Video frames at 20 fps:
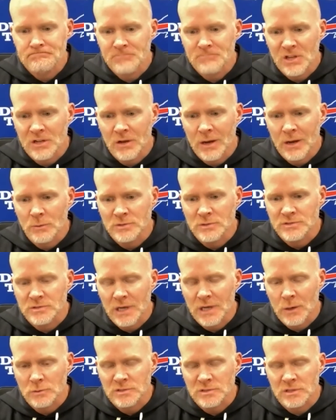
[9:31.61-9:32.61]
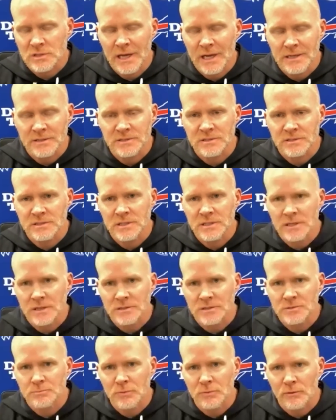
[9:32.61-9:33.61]
and I was I was glad to see
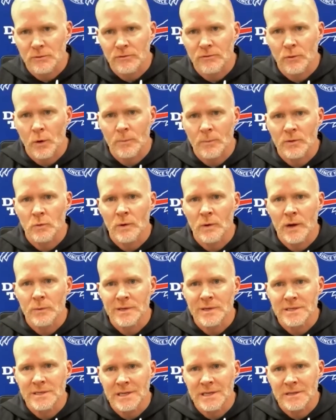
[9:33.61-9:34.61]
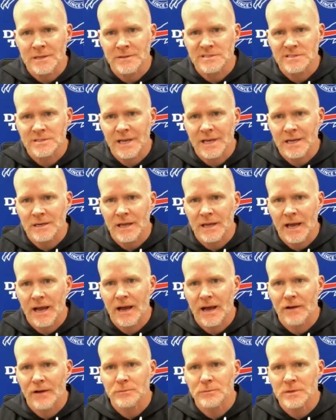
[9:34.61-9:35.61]
us perform the way we did in the second
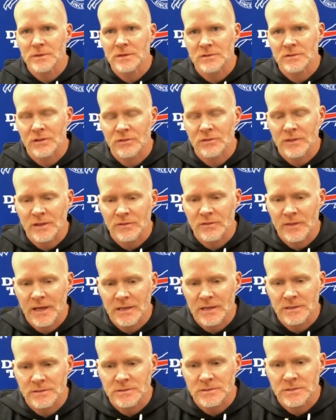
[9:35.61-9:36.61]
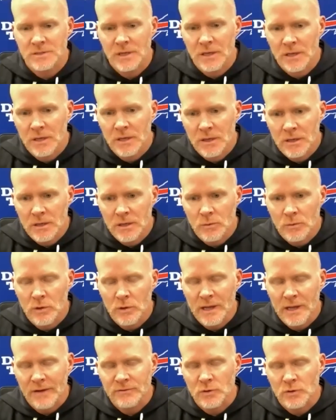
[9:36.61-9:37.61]
half because I think that is
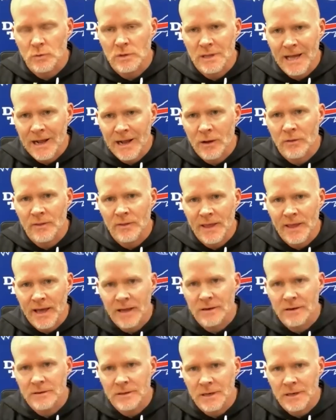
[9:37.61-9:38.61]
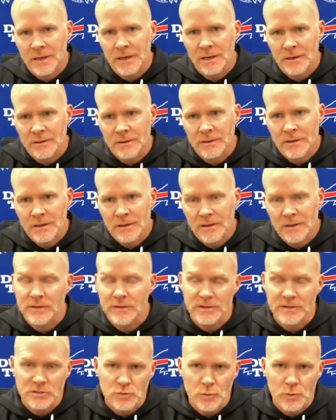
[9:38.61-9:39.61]
we'll have to rely on that uh,
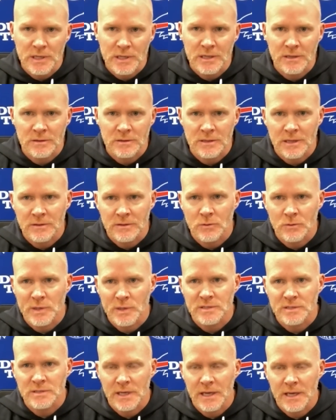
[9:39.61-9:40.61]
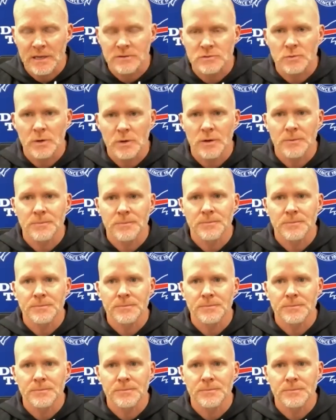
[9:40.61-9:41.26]
this week and, and the weeks ahead as well.